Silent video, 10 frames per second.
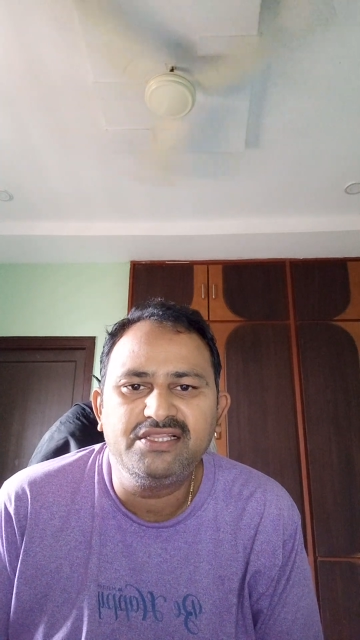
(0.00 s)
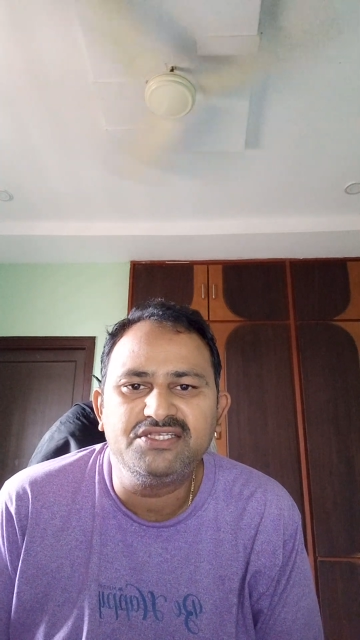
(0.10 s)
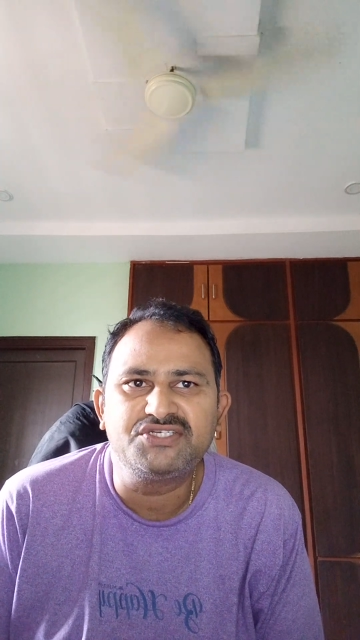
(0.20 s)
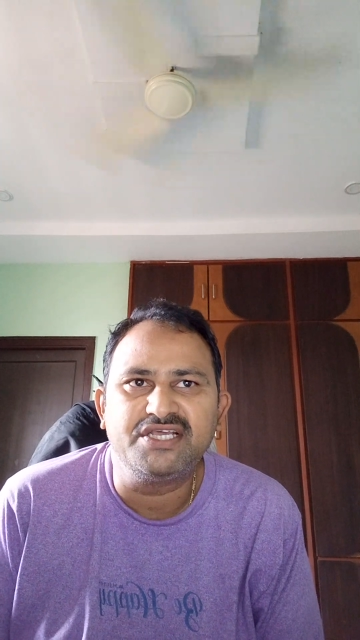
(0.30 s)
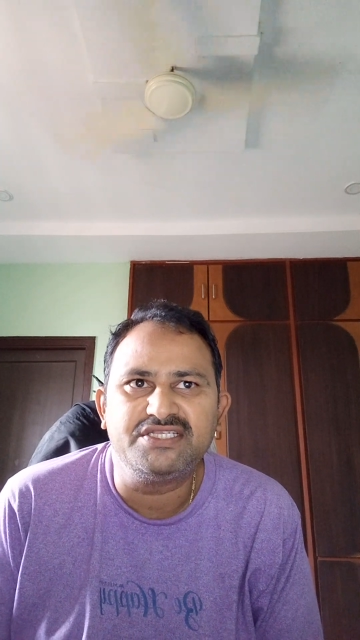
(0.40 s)
the
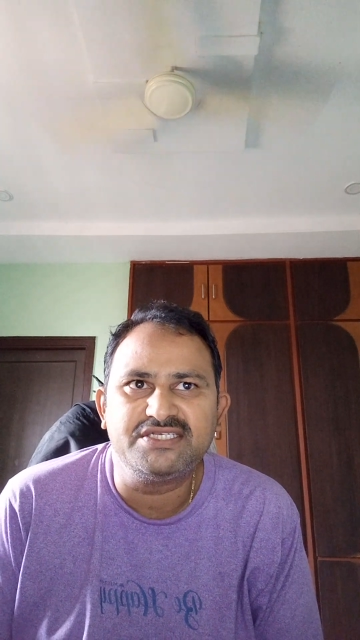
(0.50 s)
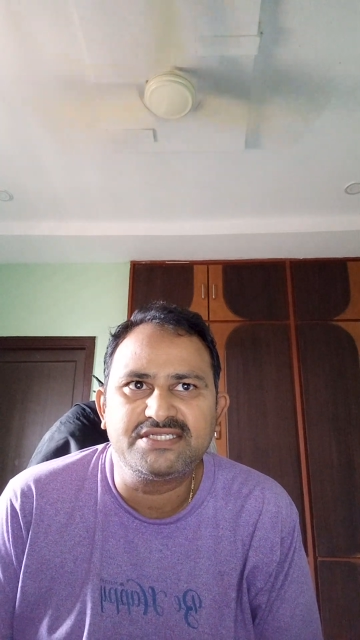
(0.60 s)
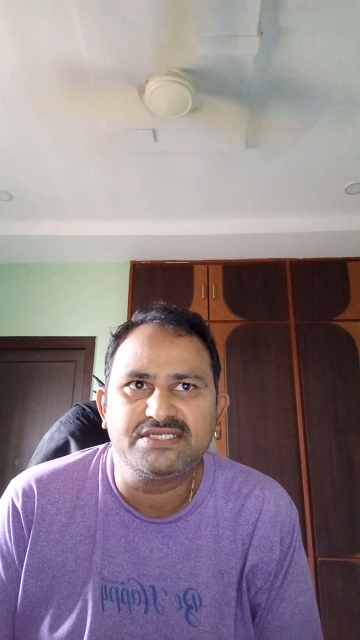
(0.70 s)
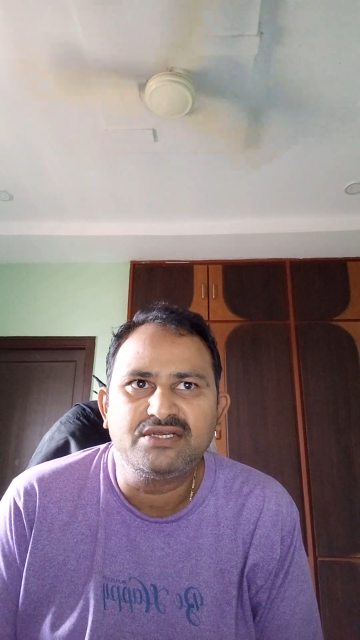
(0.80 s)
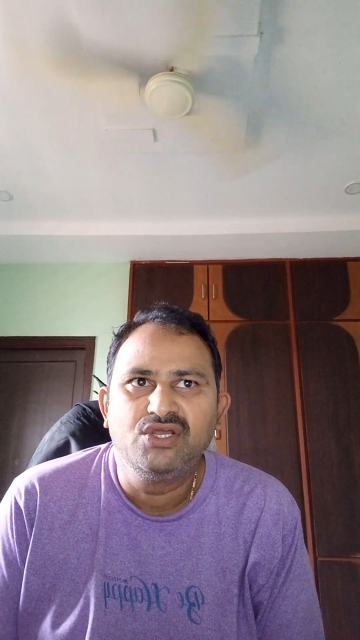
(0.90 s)

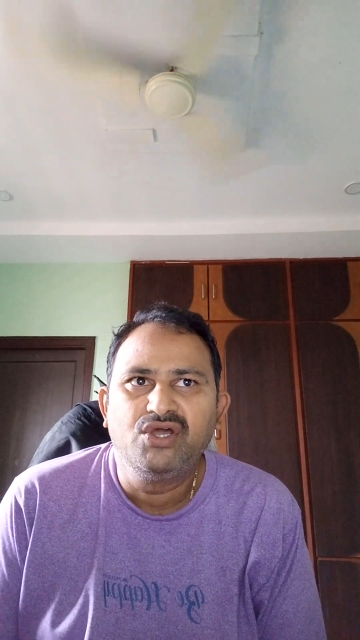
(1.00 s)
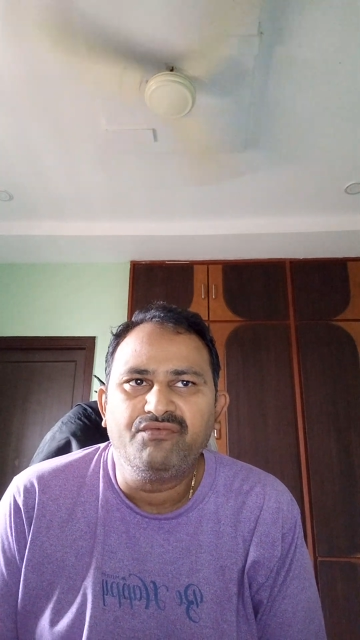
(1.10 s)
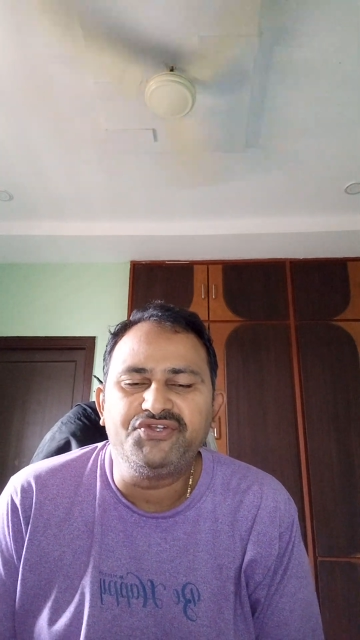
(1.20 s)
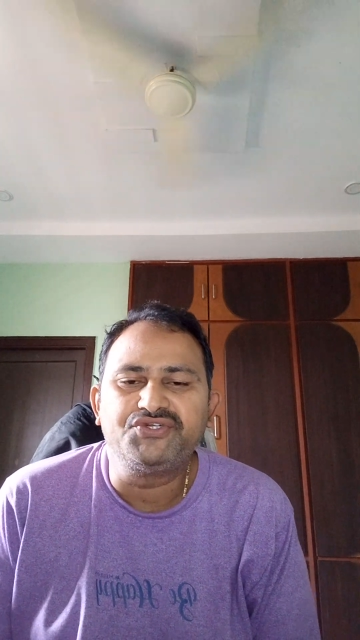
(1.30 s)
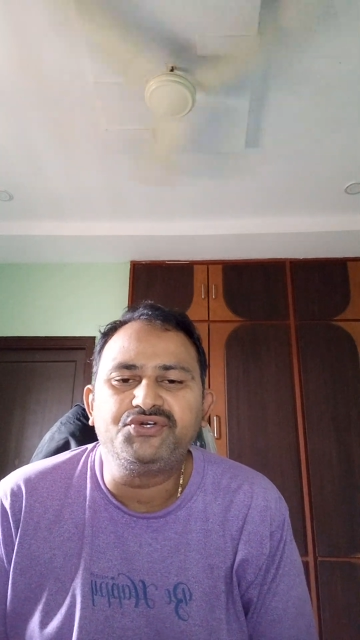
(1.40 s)
stages
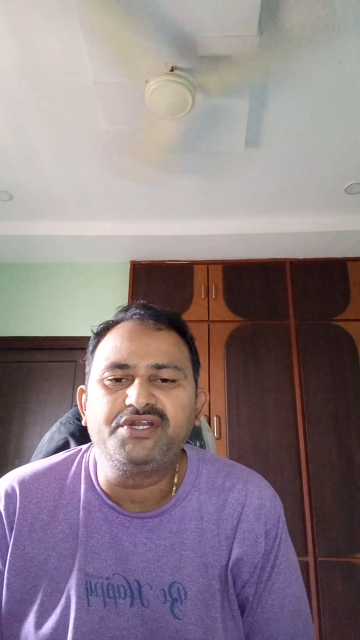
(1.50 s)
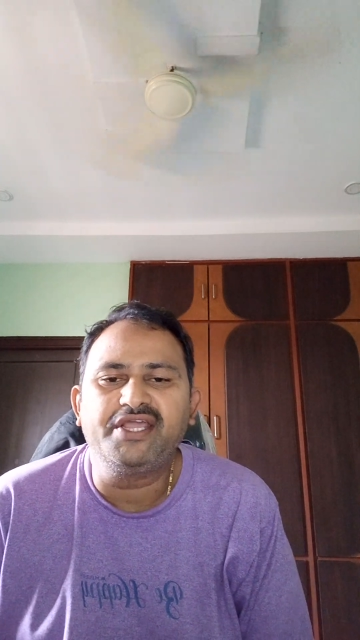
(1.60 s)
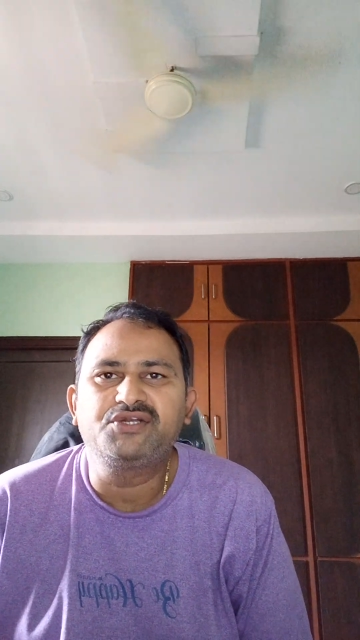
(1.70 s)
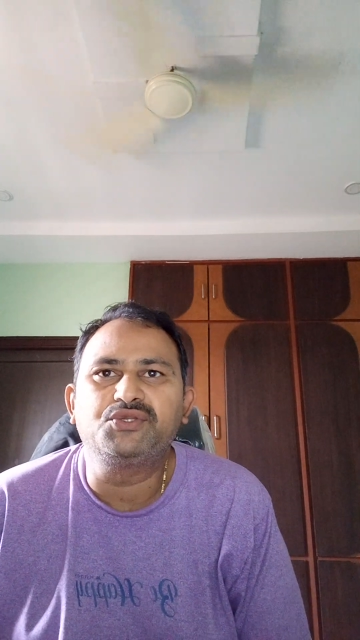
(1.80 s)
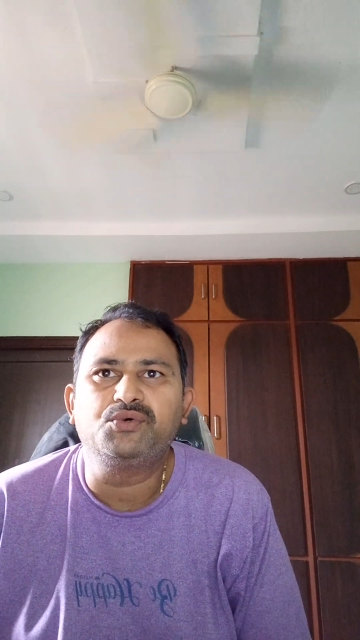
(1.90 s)
we should
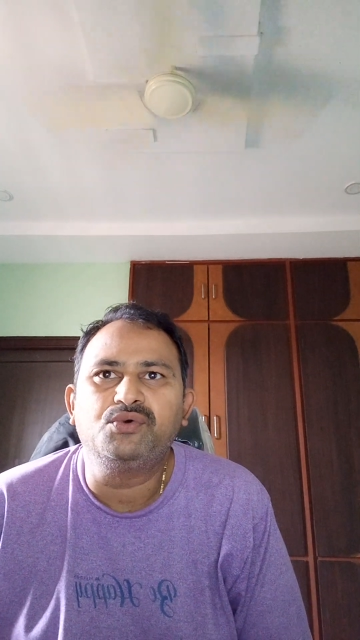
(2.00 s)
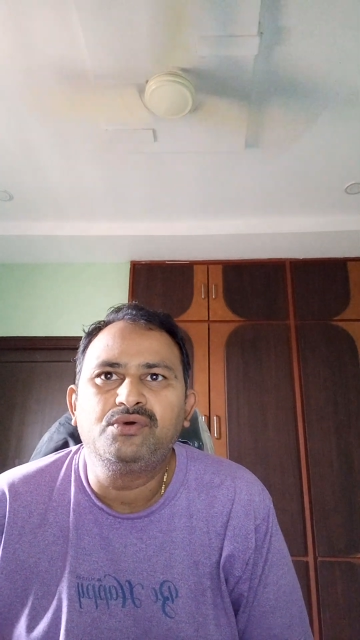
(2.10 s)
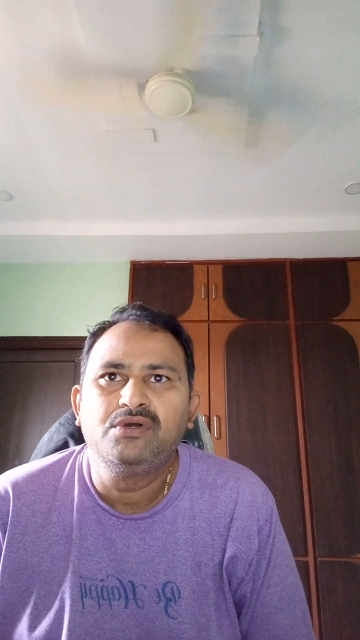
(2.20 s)
take to